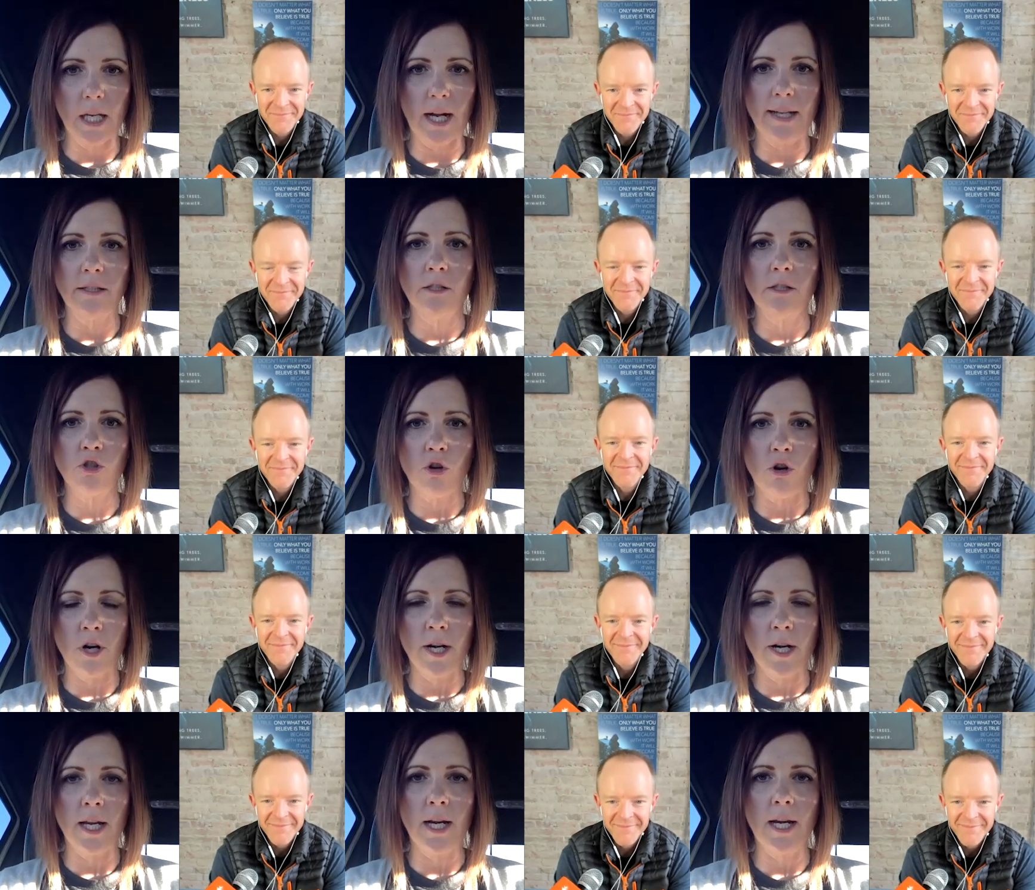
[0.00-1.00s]
Speaker 1: I
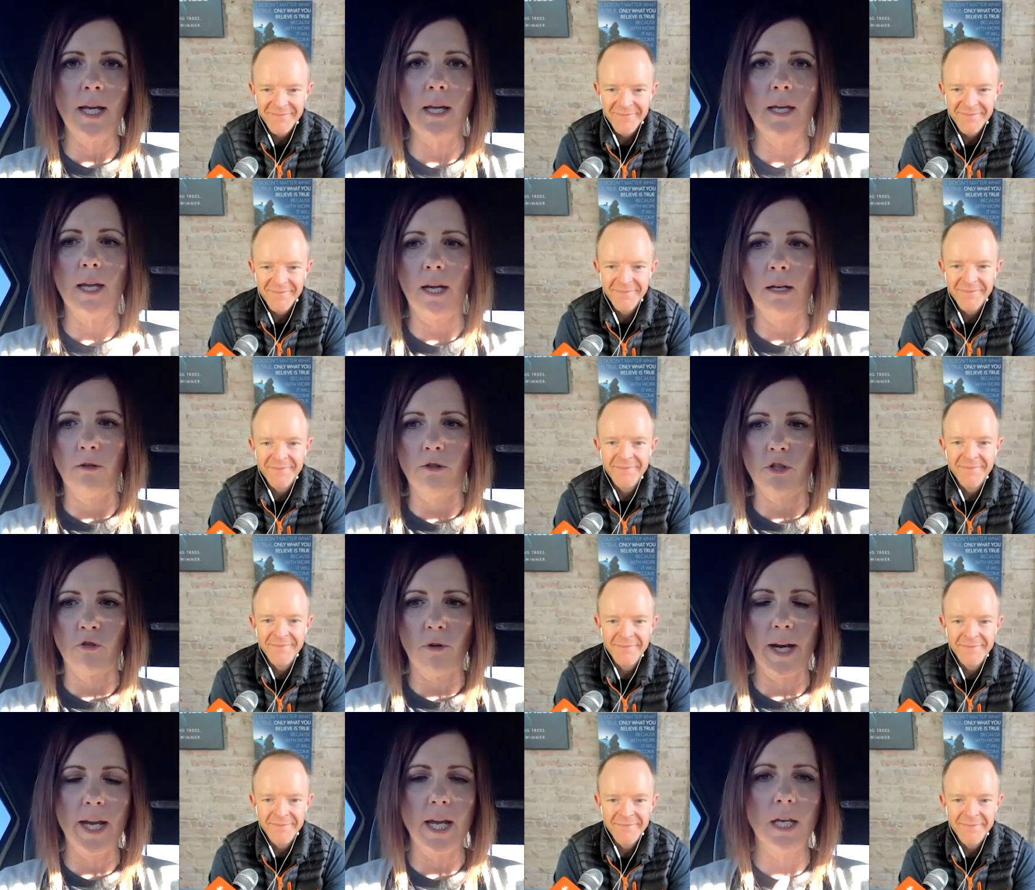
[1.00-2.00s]
started it and it's
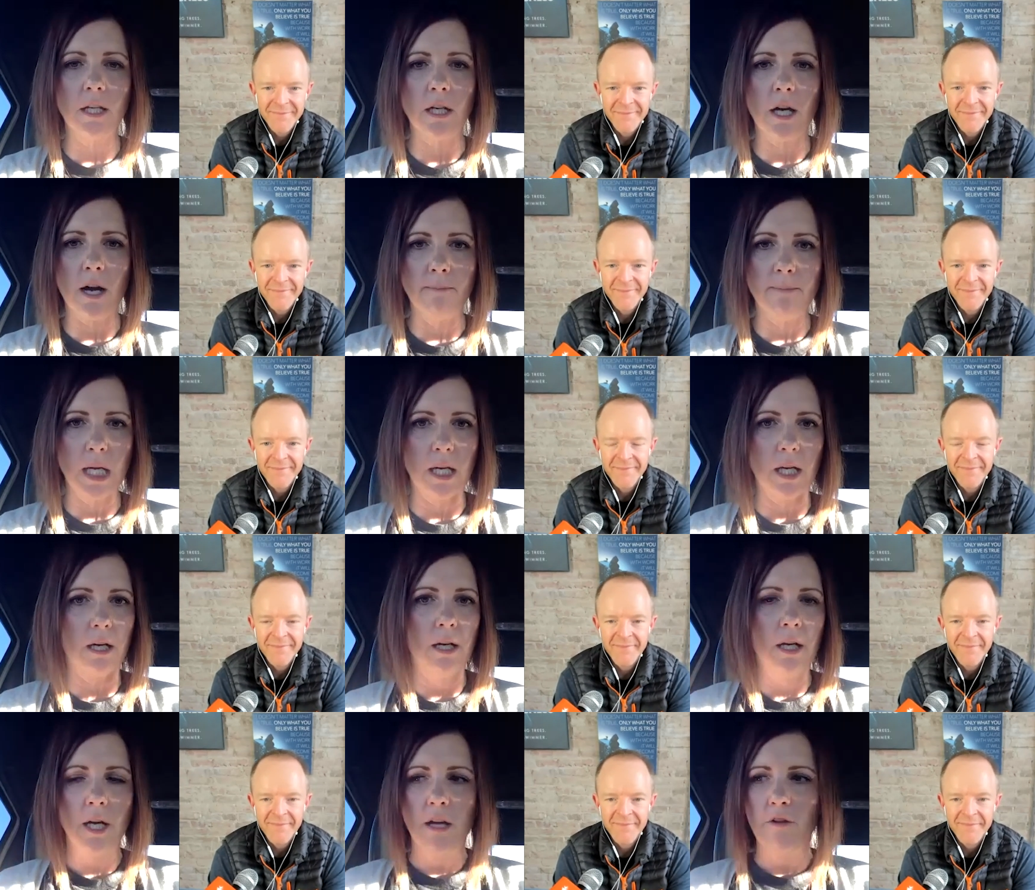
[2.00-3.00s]
great income and it
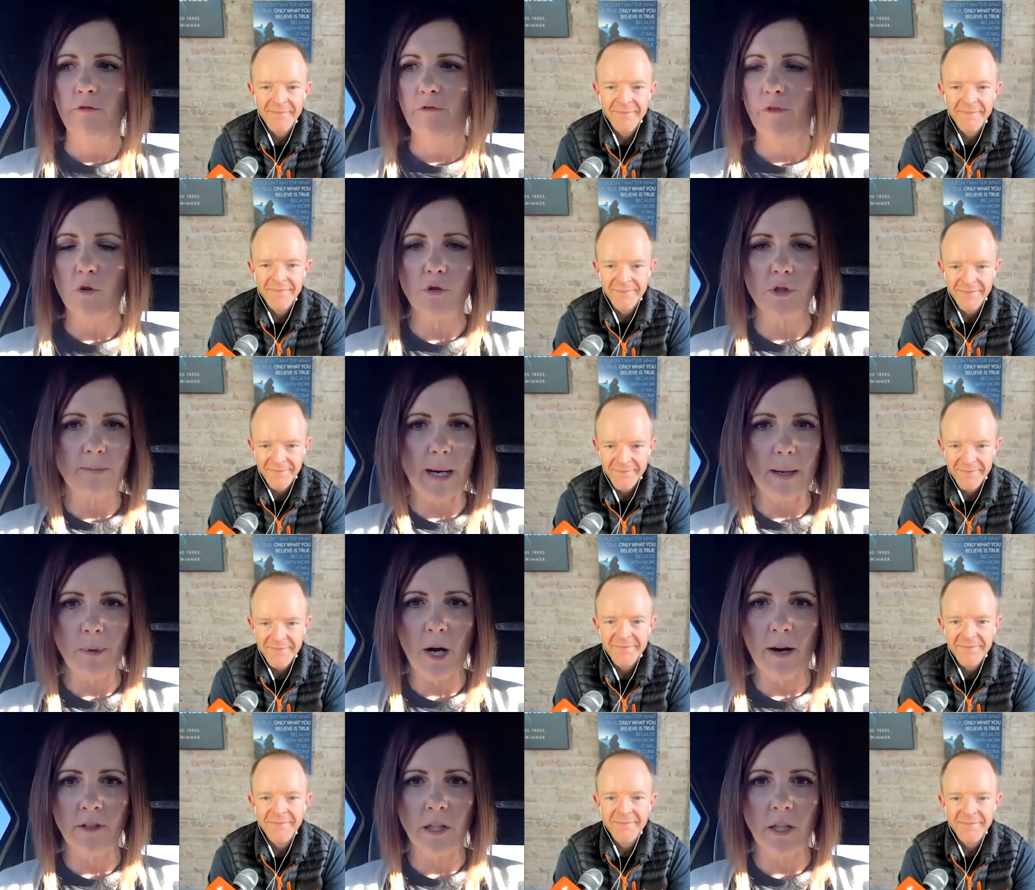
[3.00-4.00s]
fuels my
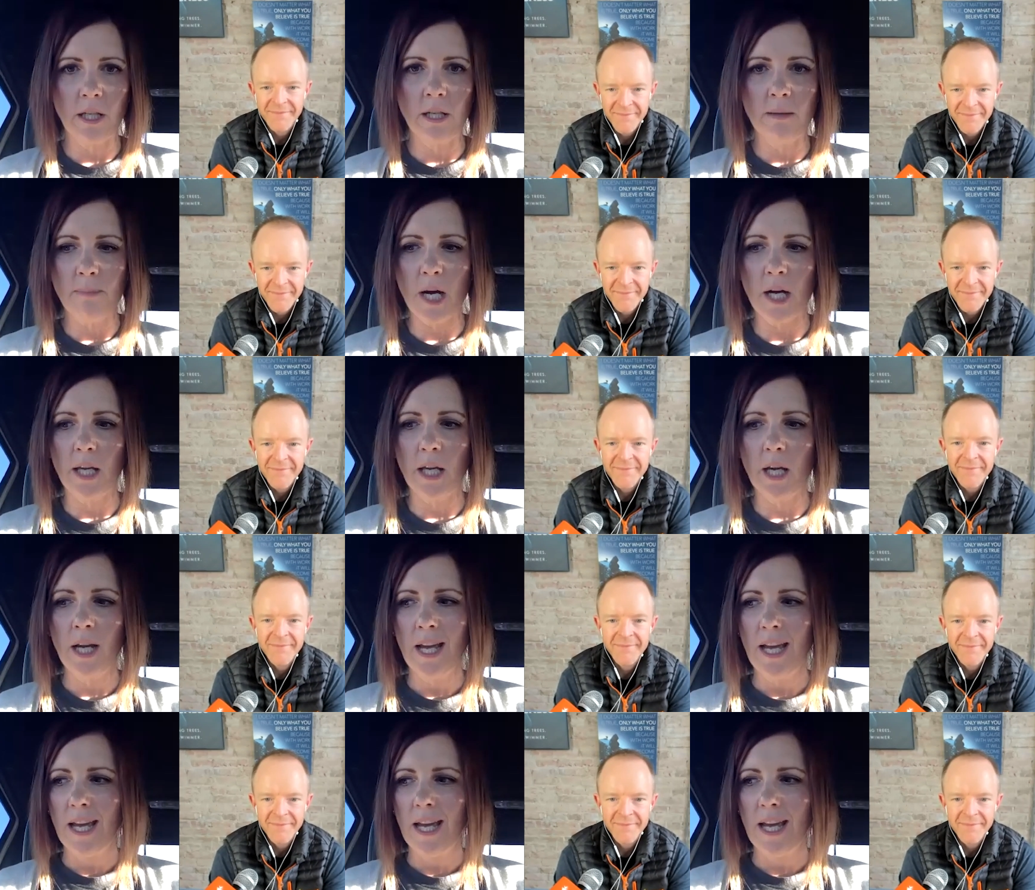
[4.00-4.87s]
private lending bucket.